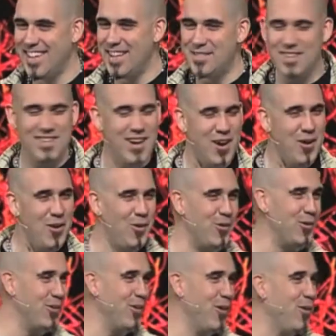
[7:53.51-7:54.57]
But
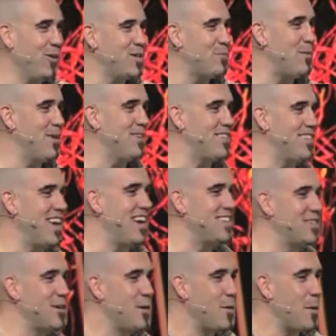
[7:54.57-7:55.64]
no, the Holy Spirit
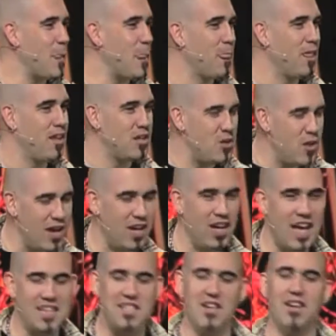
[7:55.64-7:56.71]
says, you had a
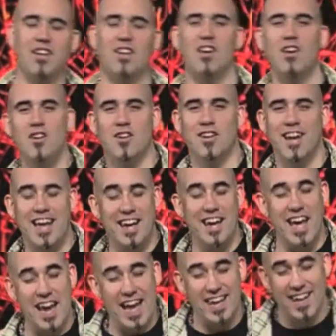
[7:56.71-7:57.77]
lot to unlearn.
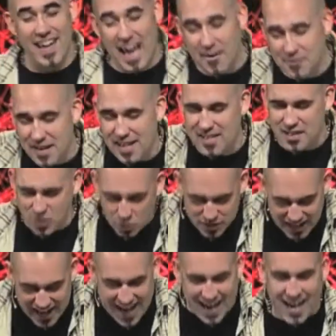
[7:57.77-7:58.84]
And I laughed and I said,
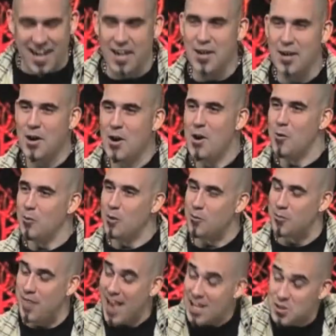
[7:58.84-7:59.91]
okay, well, if
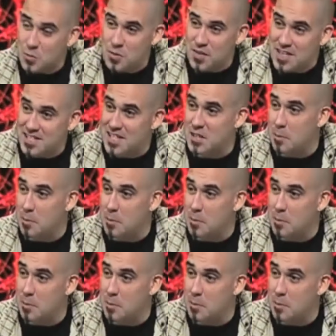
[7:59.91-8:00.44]
that's what this is